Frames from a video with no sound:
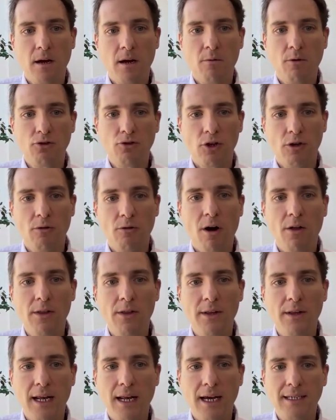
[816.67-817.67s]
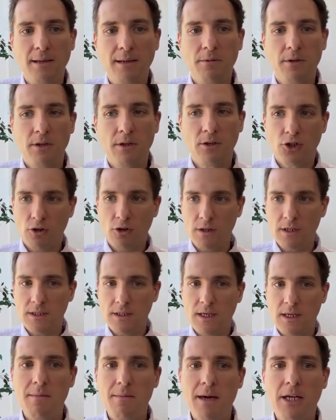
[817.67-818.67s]
I won't show you all the data except to show you
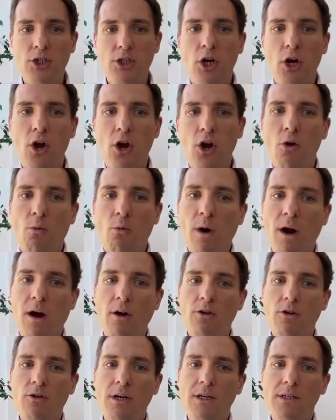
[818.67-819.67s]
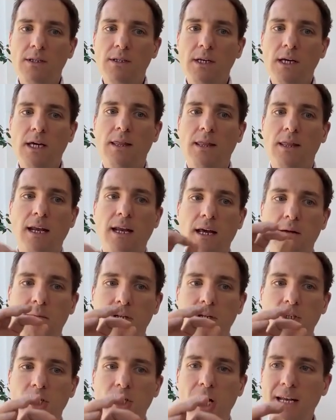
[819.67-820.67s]
this image where you can see that in
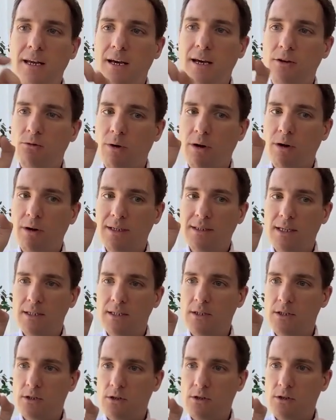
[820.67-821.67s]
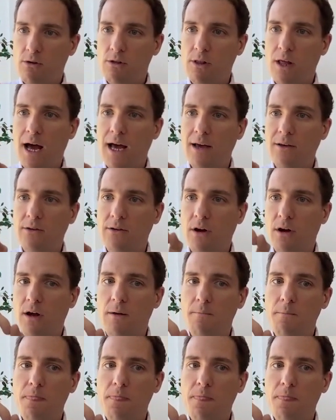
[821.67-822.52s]
magenta is where exist is localized.